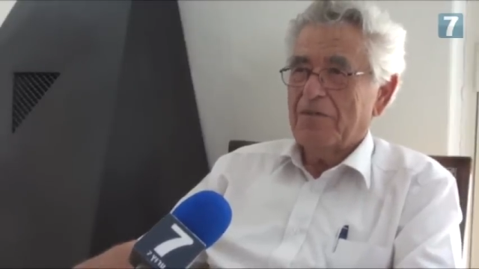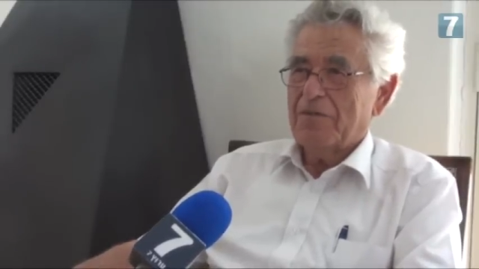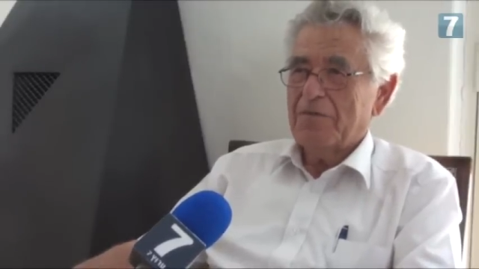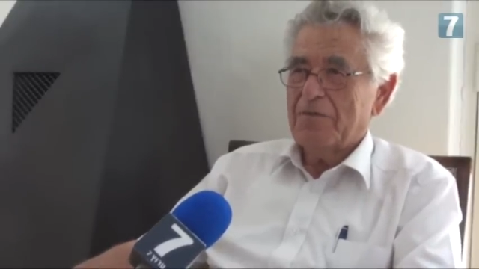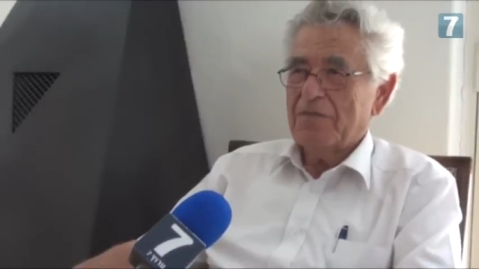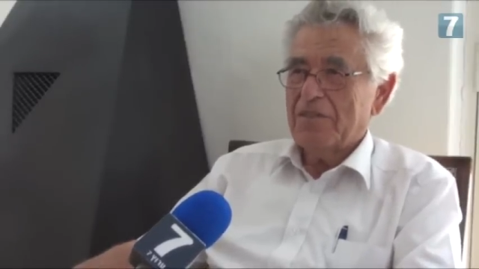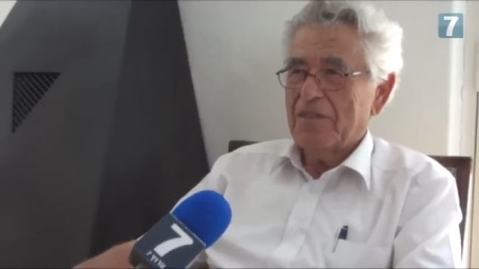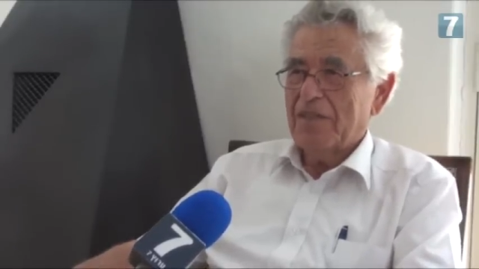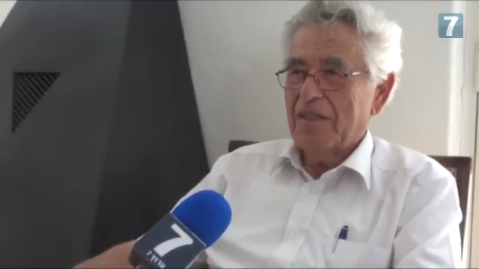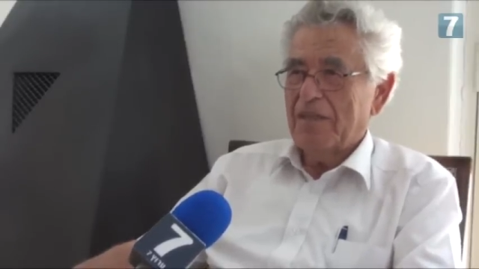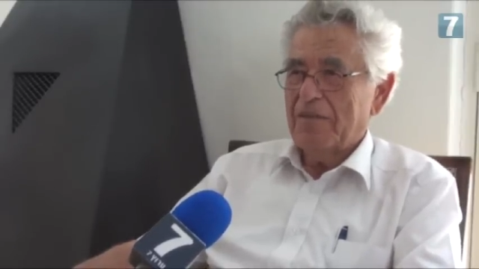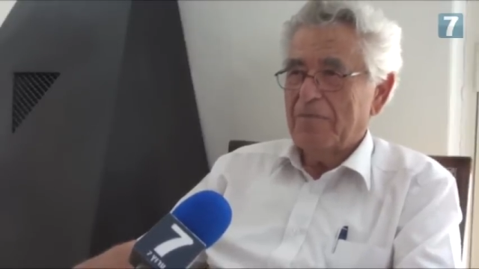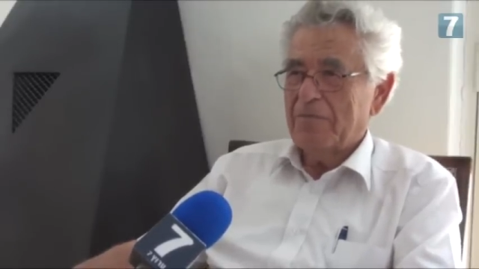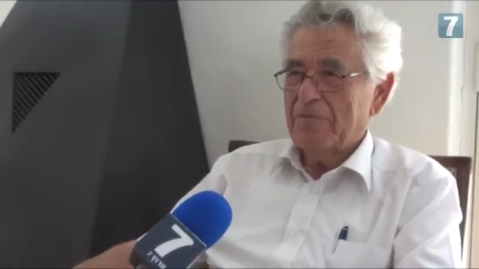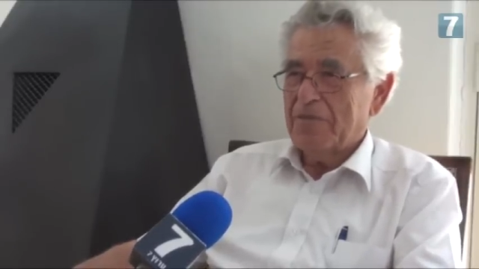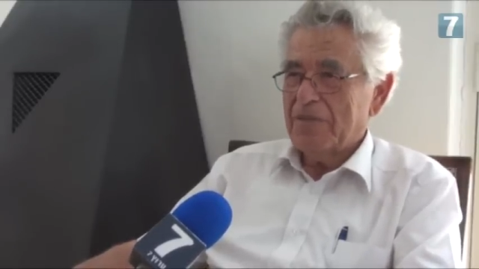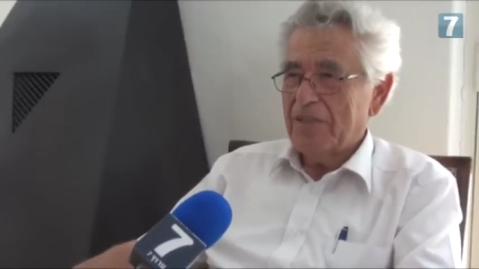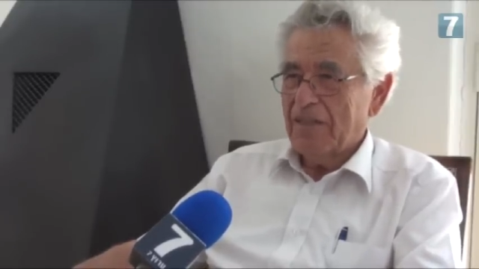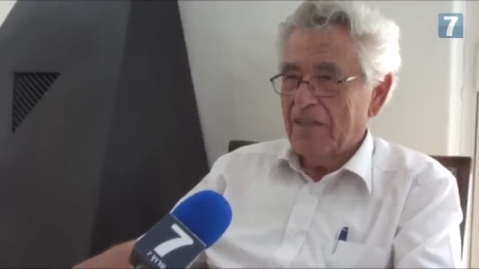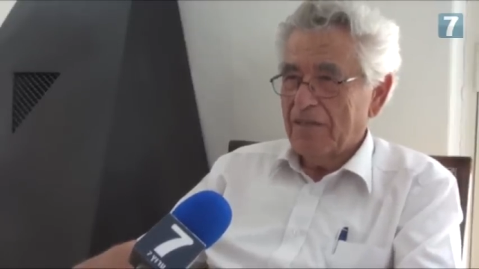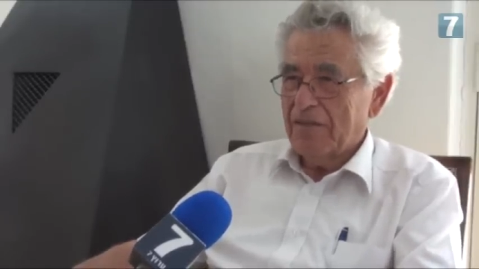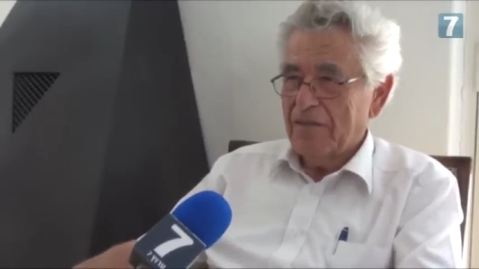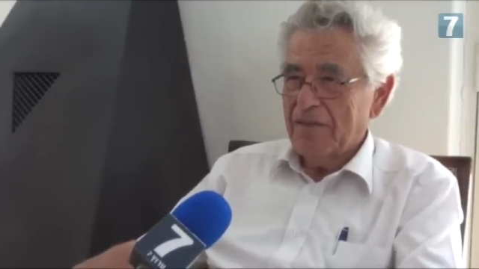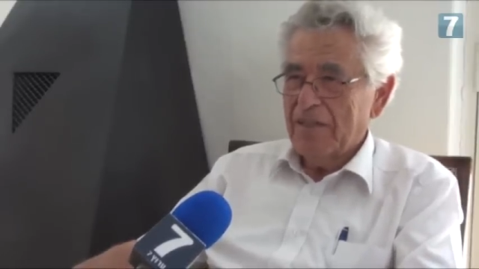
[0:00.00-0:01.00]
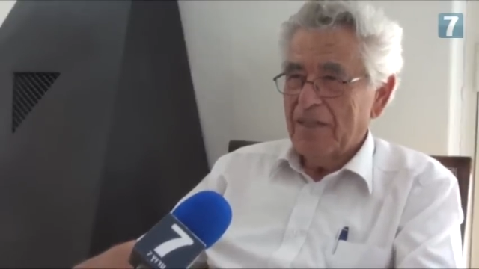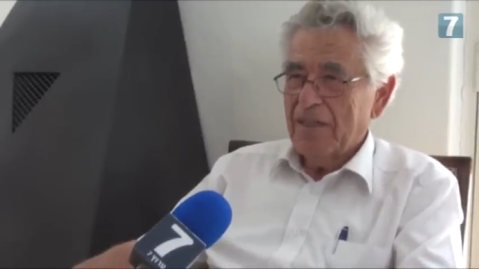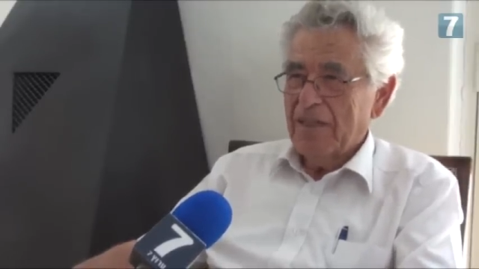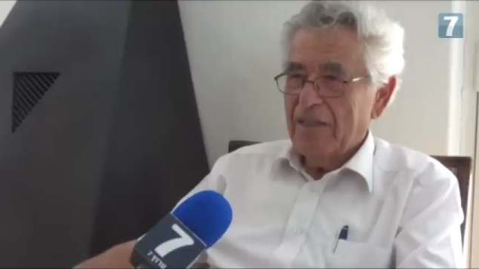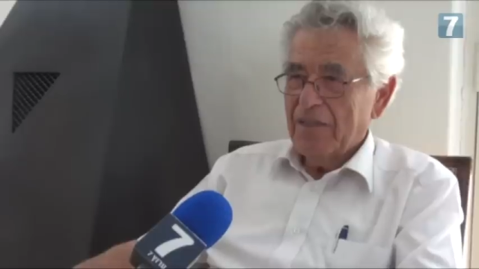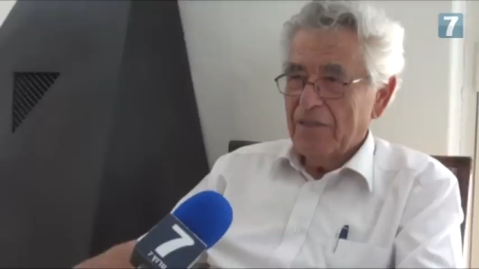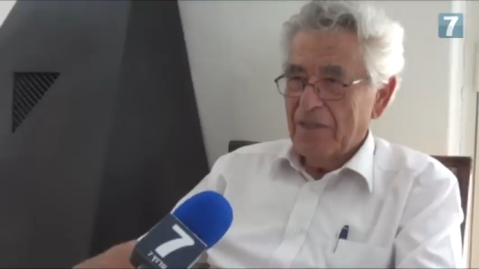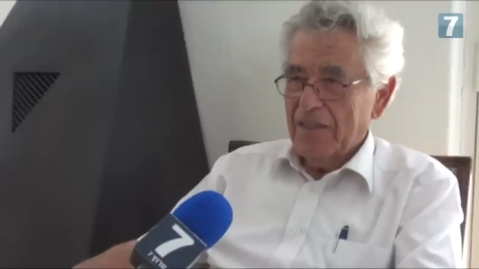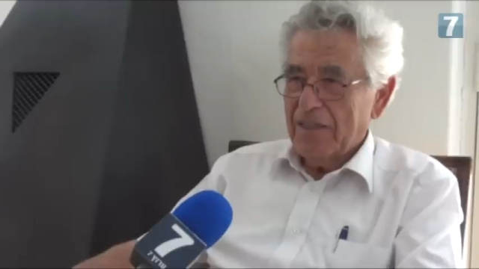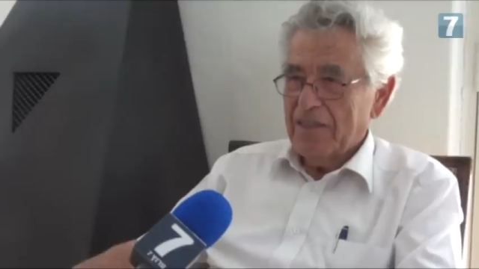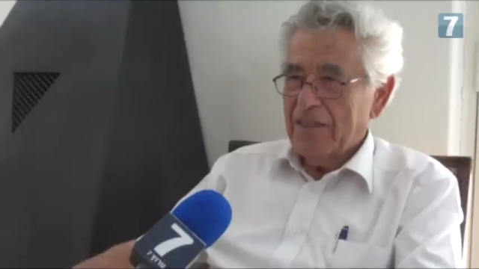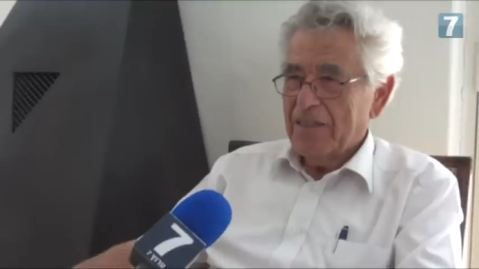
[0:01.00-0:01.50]
himself
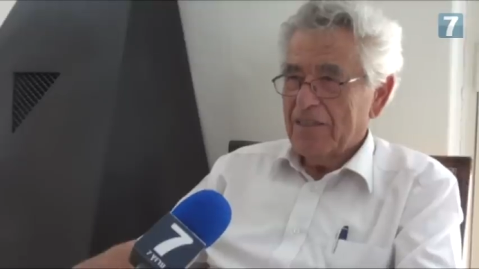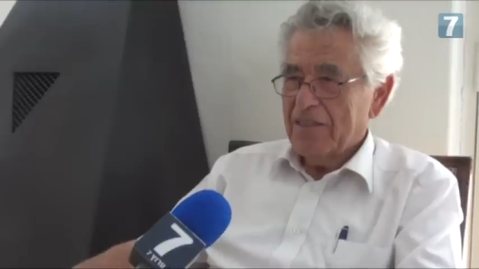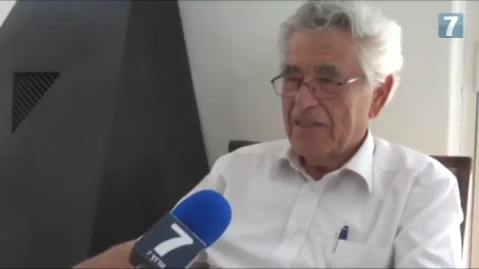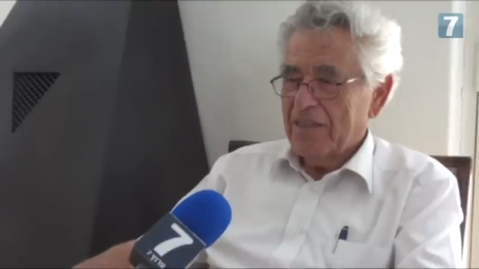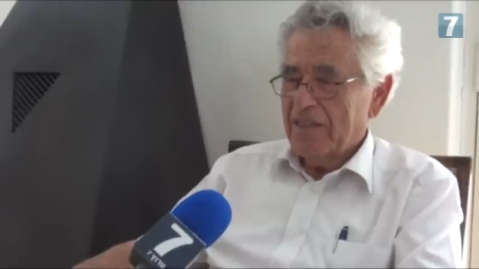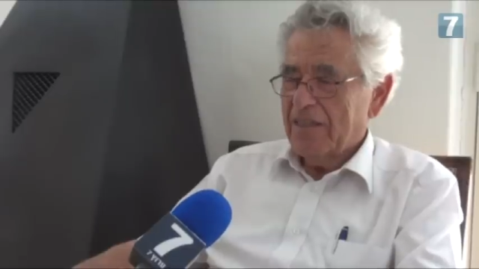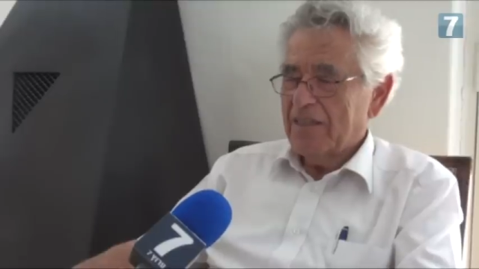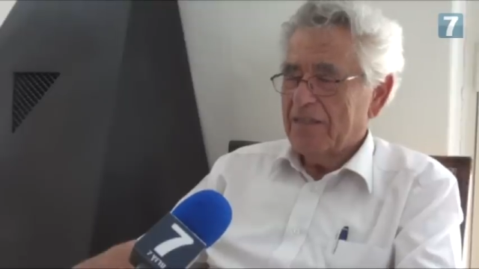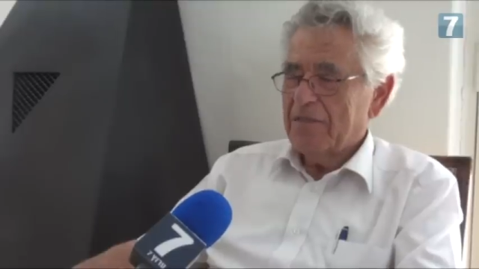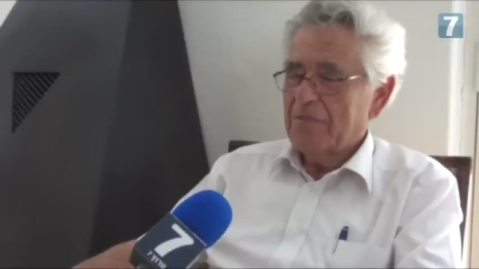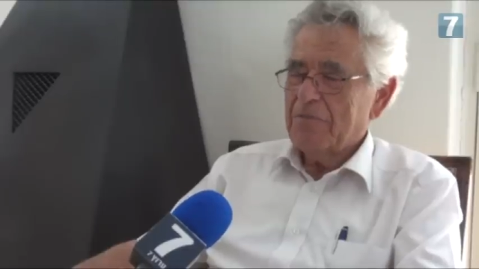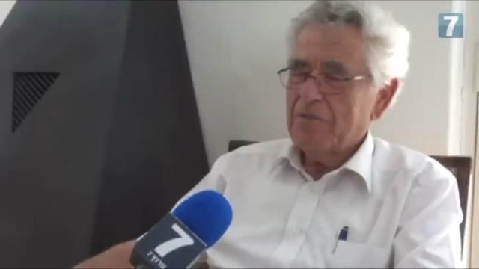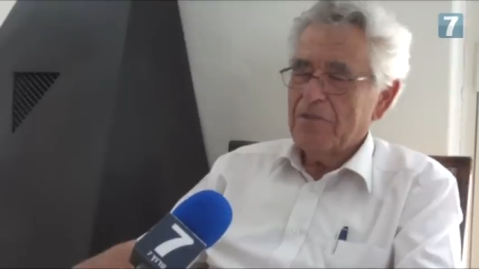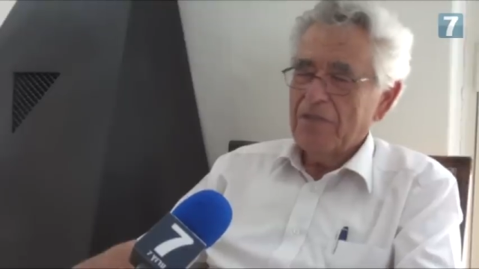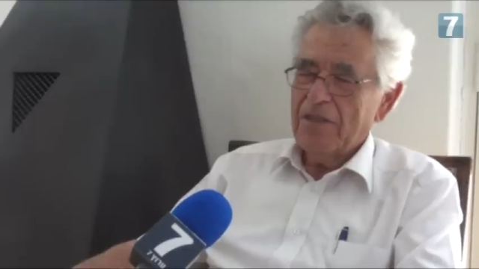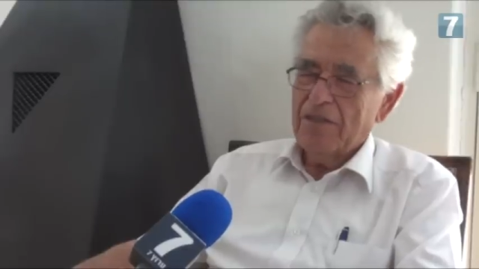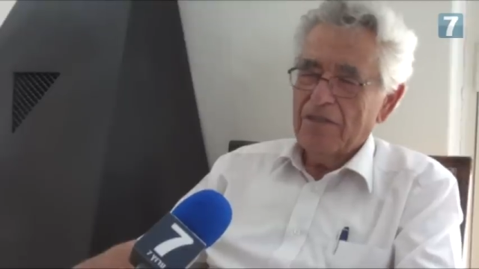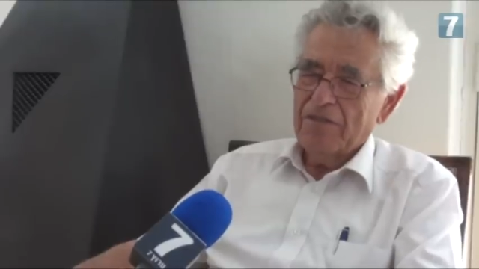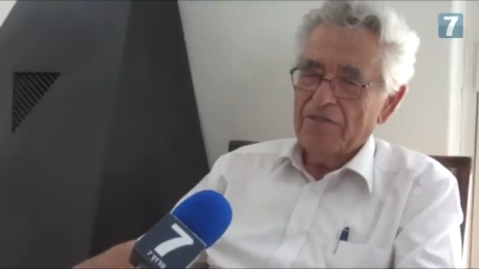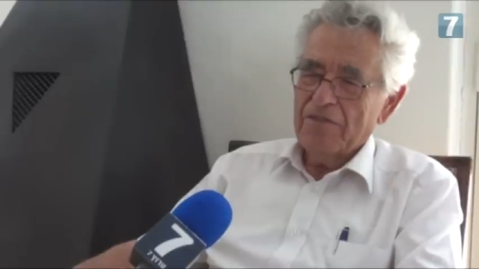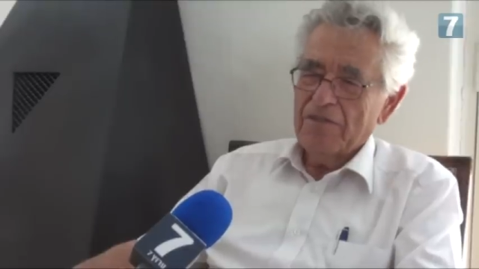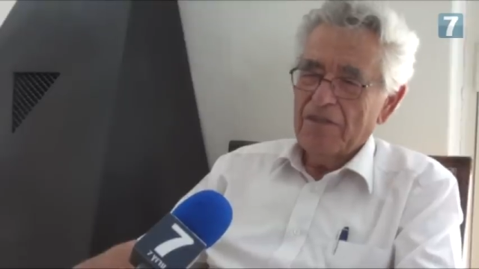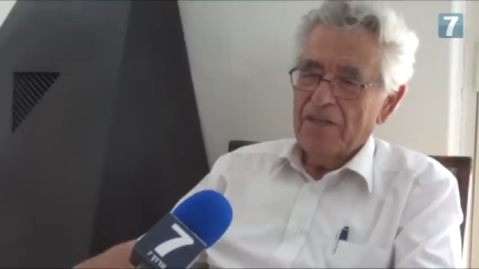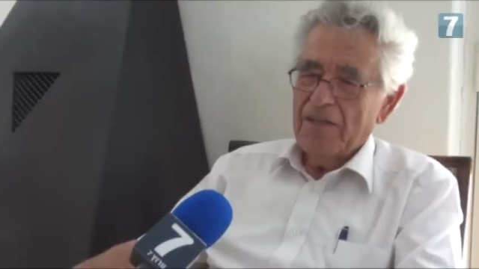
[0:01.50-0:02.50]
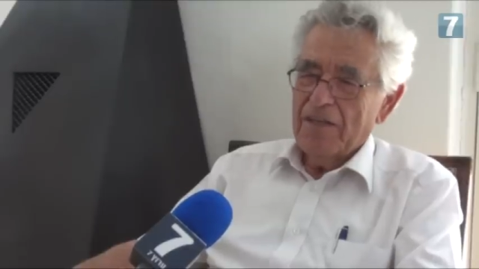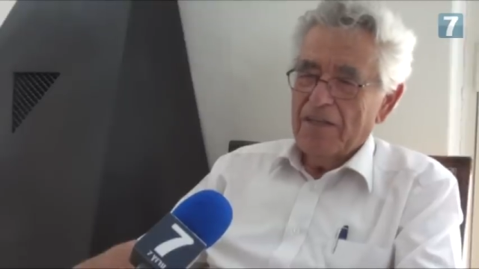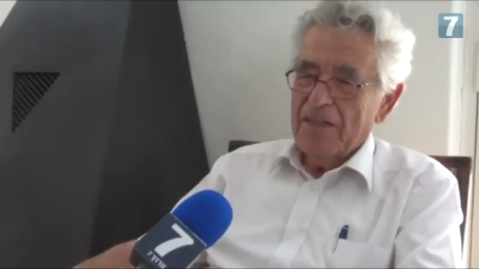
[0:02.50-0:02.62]
United States himself.